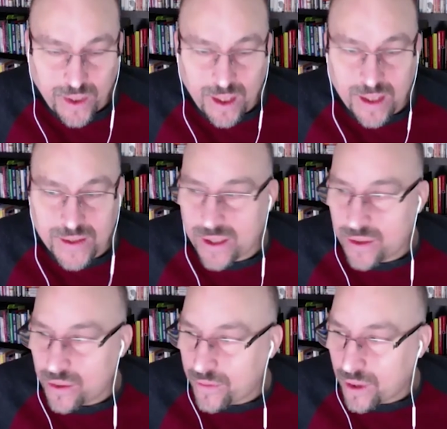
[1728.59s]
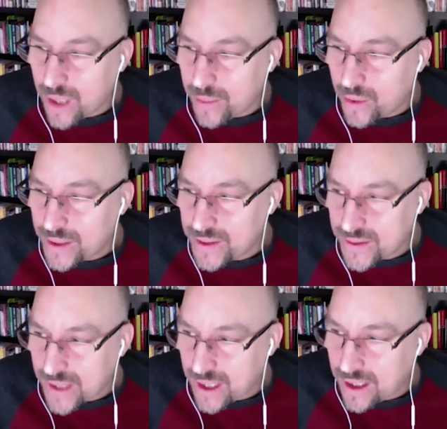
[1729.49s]
It's central for a couple reasons.
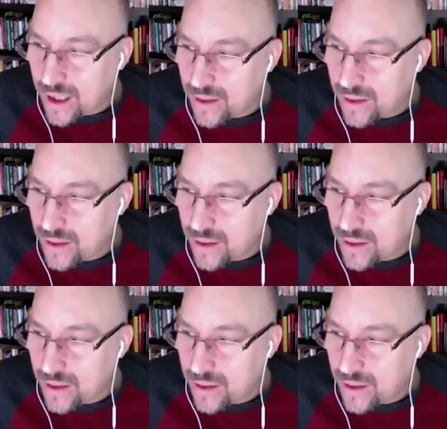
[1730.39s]
And I'll